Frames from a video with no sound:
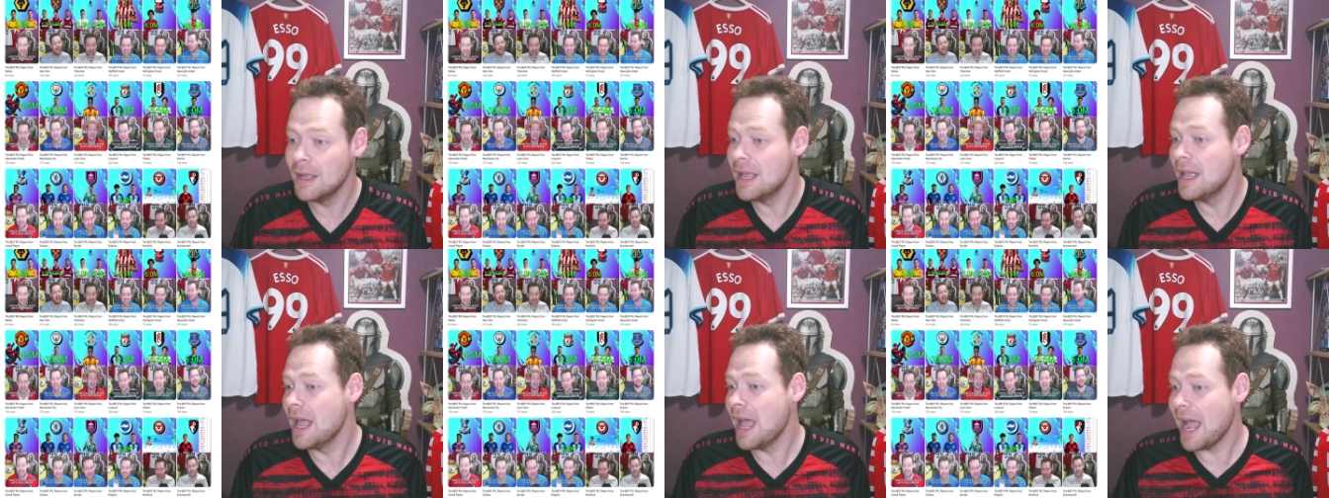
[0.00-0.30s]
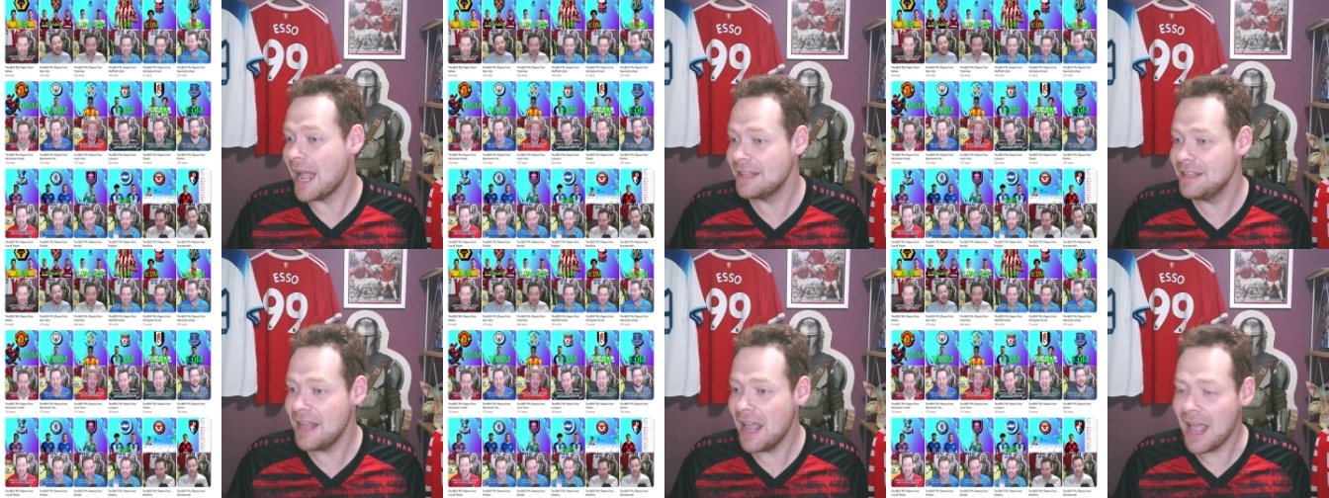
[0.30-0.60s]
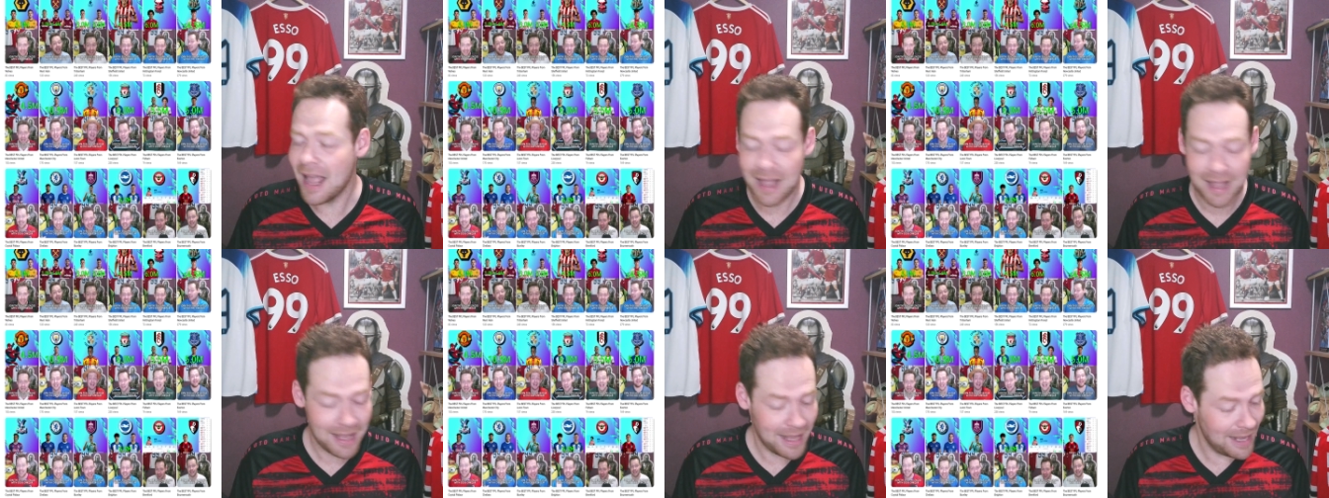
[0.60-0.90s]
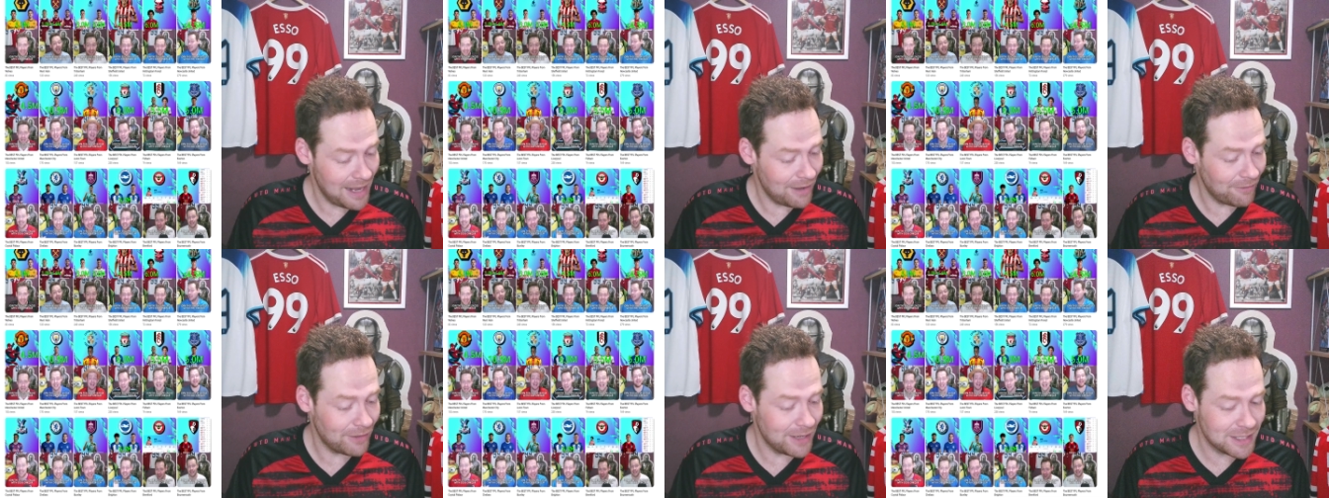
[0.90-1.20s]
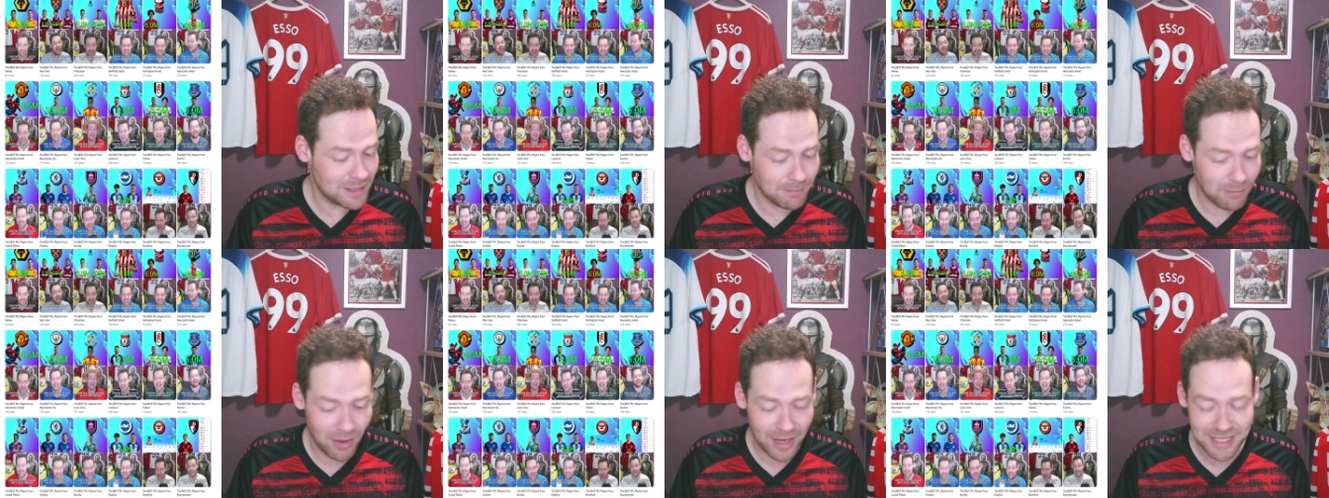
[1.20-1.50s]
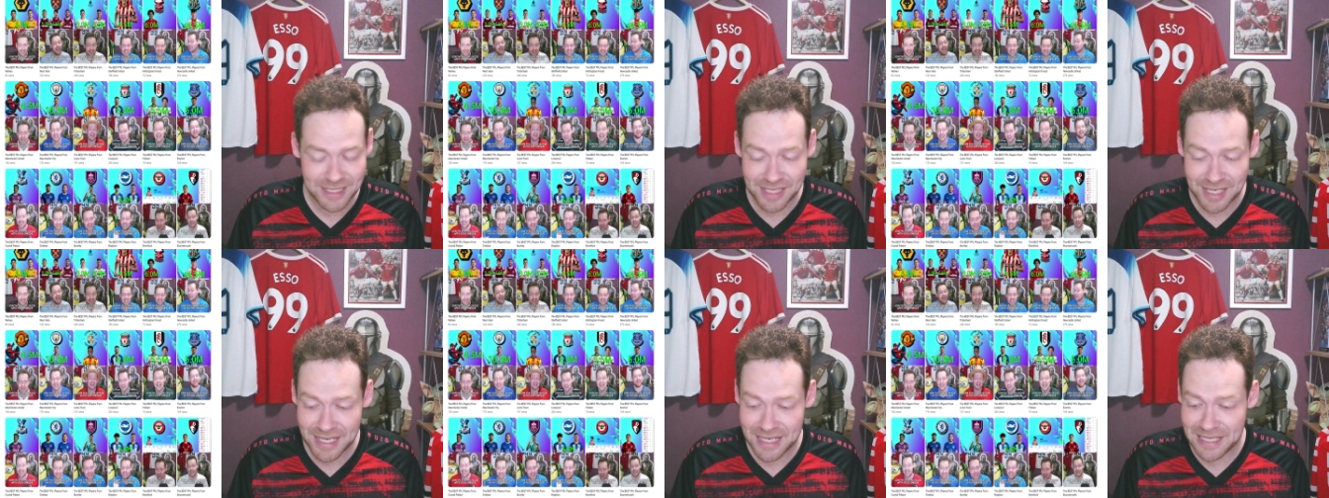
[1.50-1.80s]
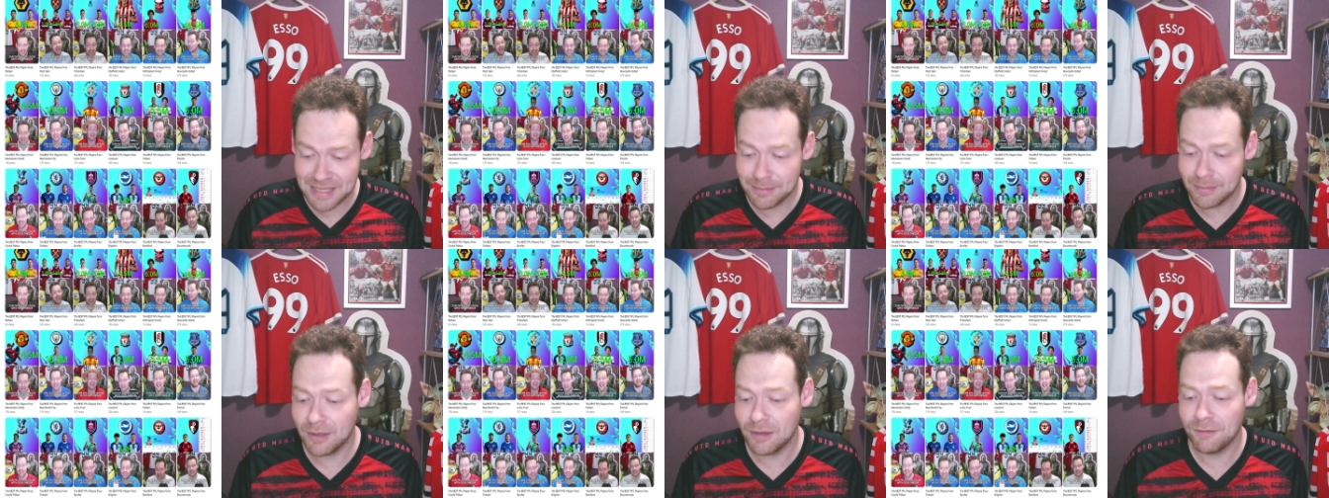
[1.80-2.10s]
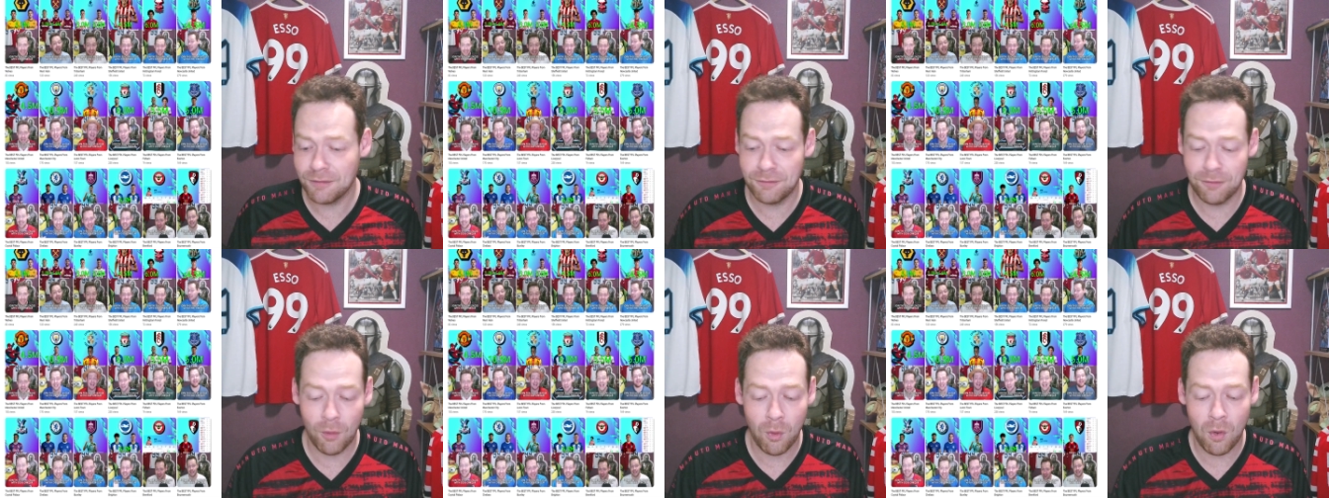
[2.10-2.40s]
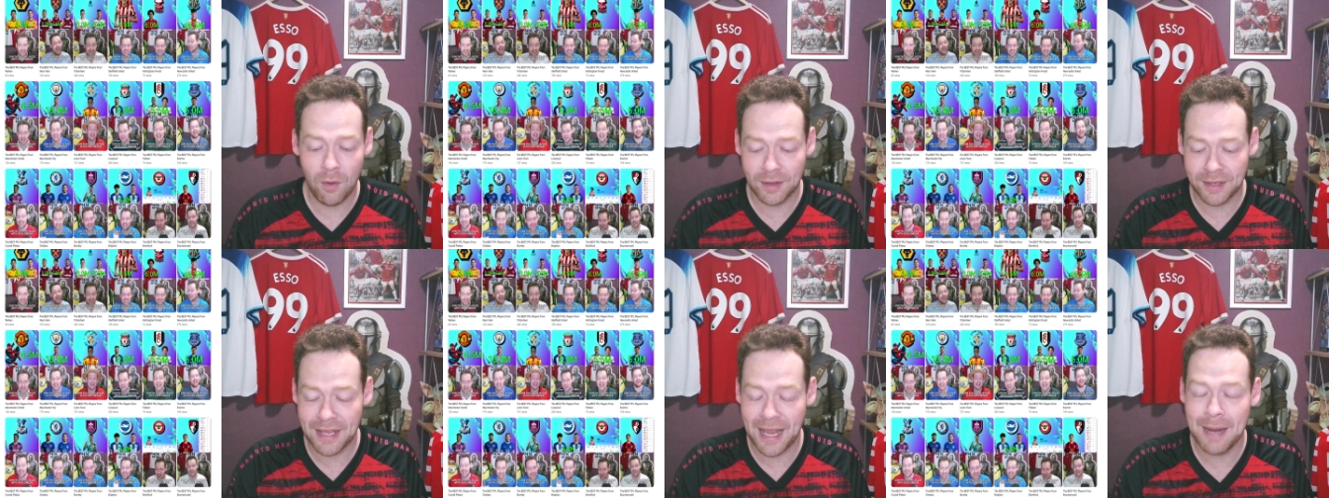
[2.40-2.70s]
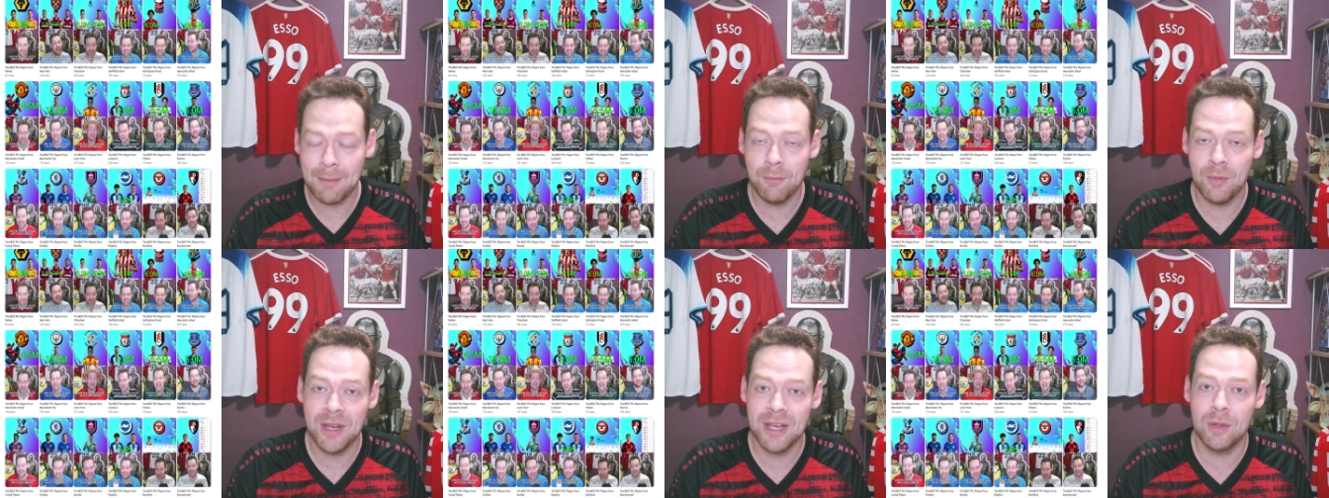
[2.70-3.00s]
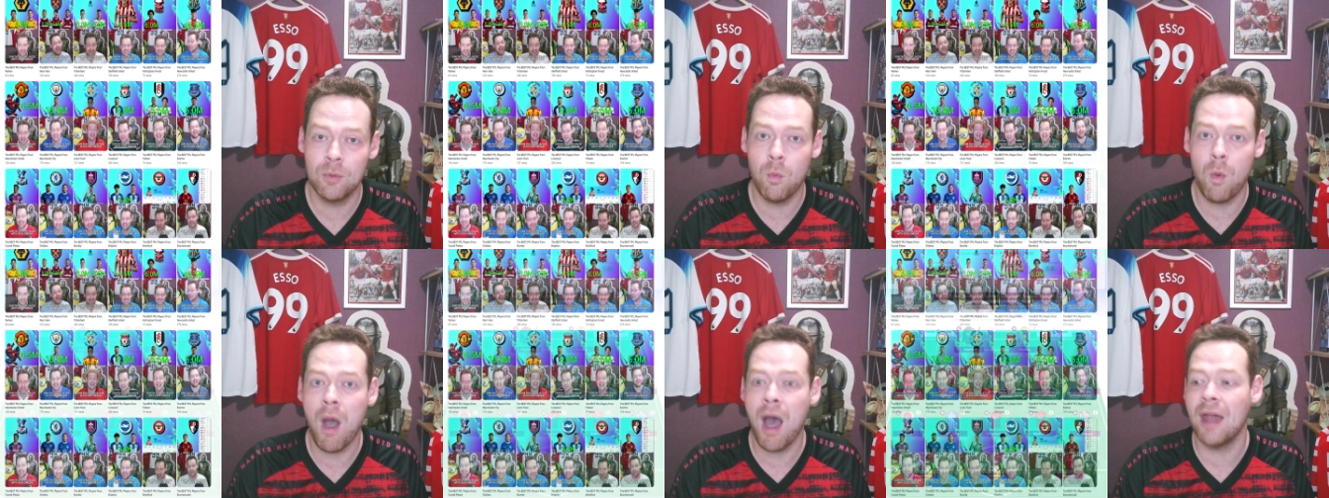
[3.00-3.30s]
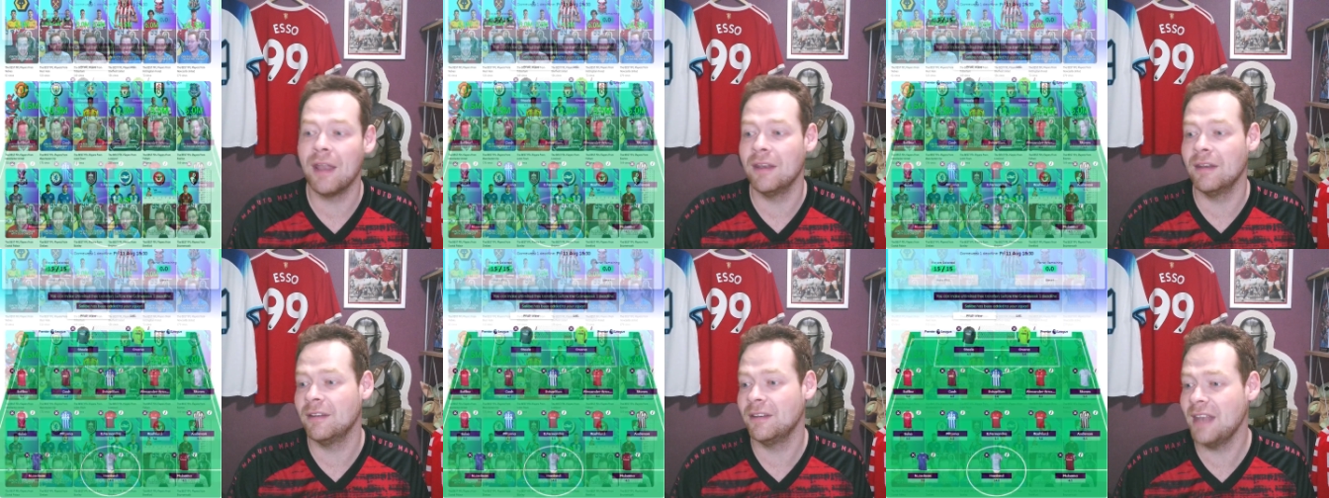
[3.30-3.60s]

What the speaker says: And yeah, here is my team for game week 1.